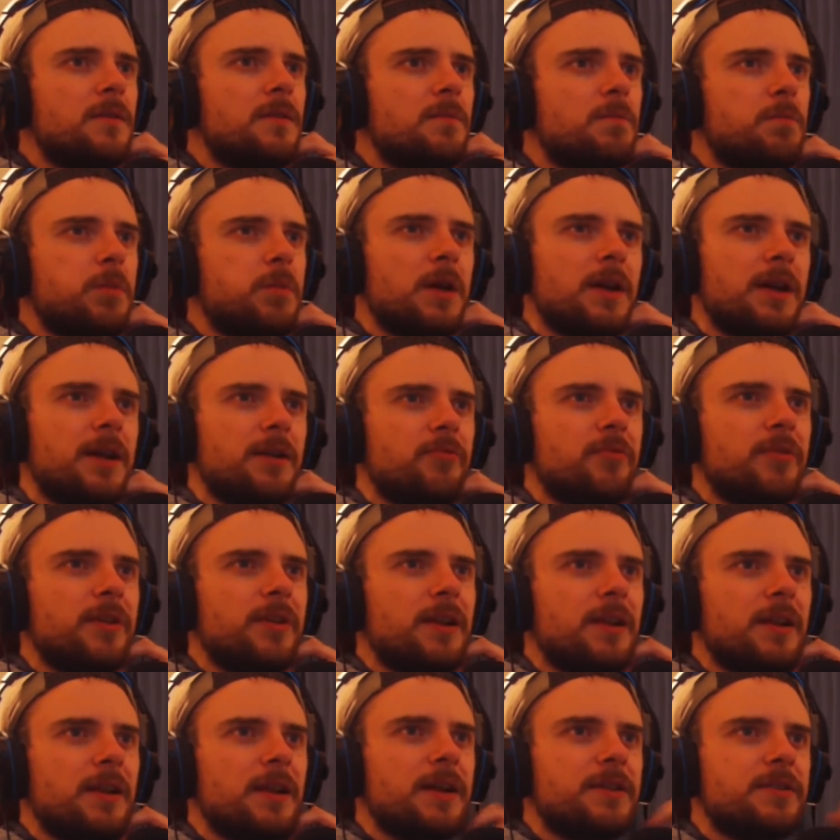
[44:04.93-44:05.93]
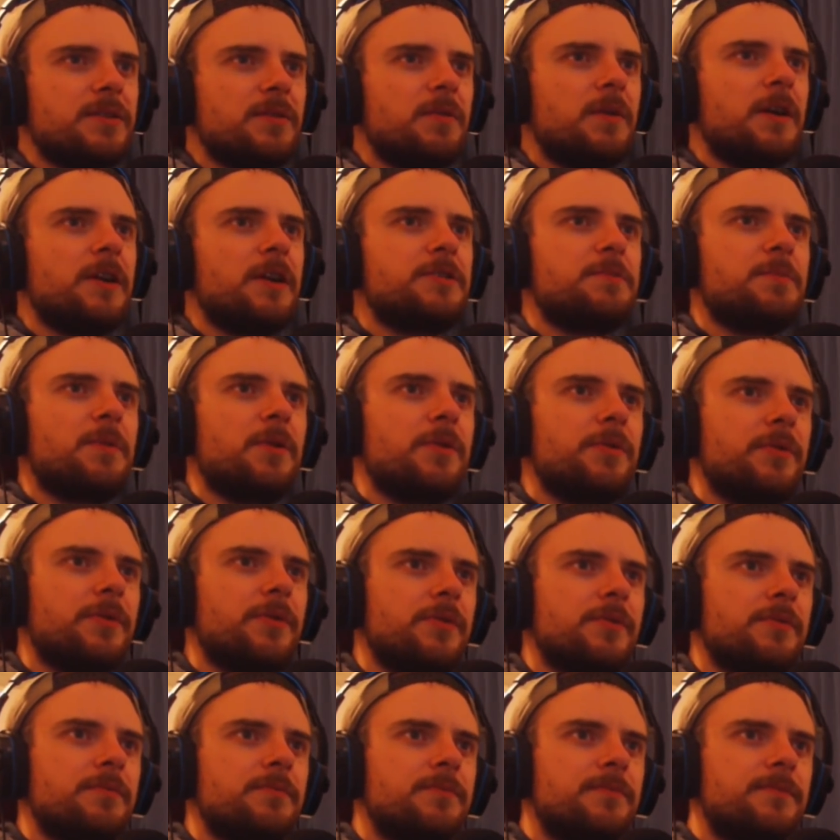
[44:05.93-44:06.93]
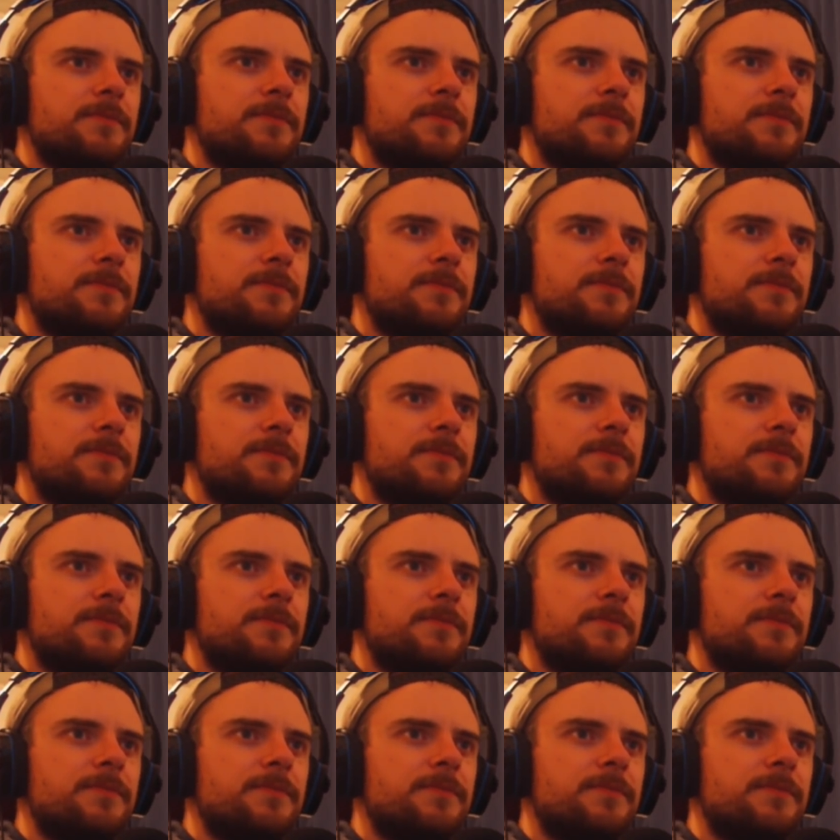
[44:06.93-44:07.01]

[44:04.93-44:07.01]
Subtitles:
But I'd really like to watch both of them.